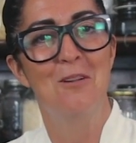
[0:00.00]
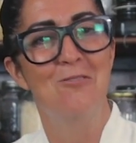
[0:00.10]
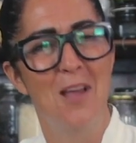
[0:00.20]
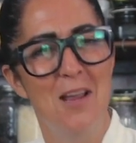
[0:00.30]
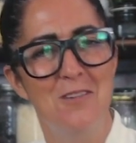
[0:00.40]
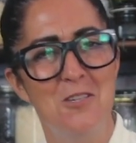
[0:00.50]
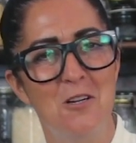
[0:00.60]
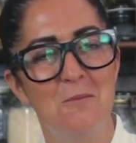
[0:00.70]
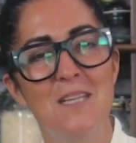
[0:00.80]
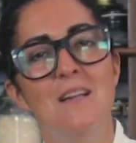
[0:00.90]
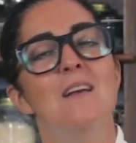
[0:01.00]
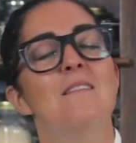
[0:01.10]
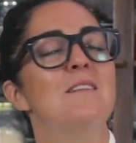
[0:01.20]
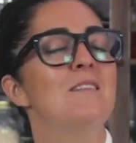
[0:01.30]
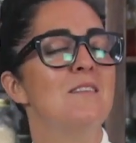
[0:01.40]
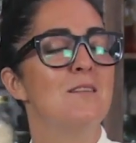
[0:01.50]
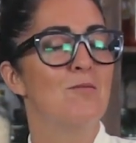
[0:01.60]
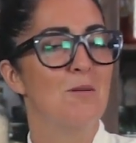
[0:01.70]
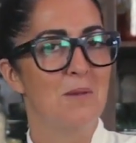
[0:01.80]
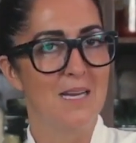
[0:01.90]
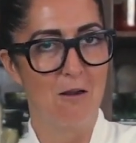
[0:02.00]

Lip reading: bit of flavour. Do you know what I mean? This is from my